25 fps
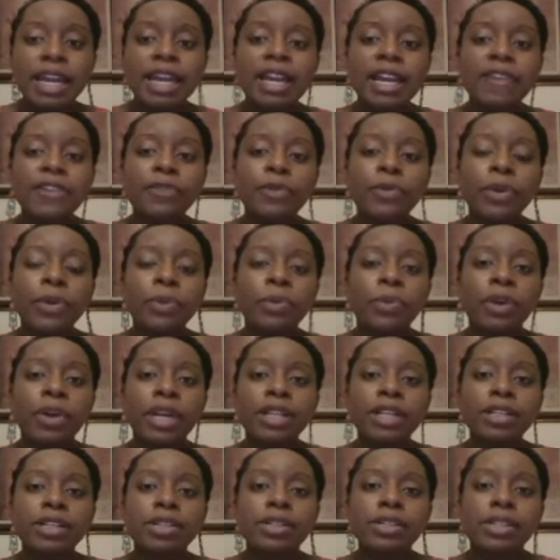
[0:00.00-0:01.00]
If we
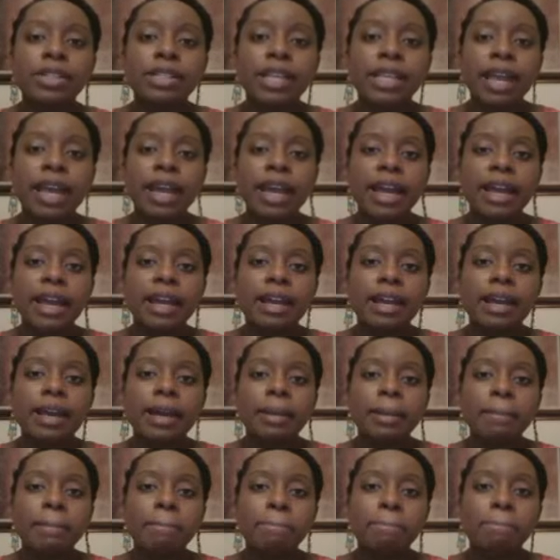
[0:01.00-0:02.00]
wanted to say
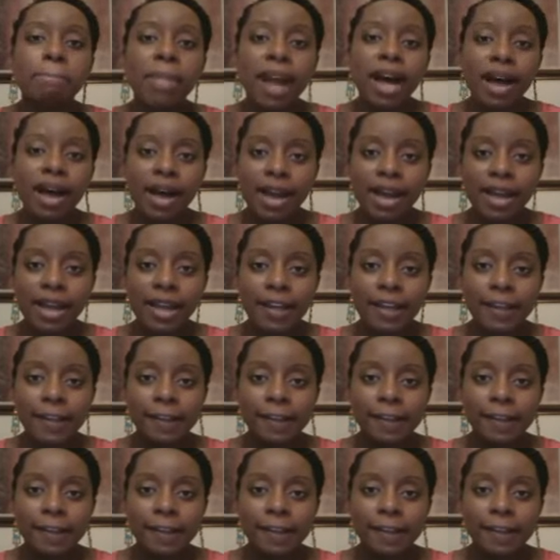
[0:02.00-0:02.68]
my,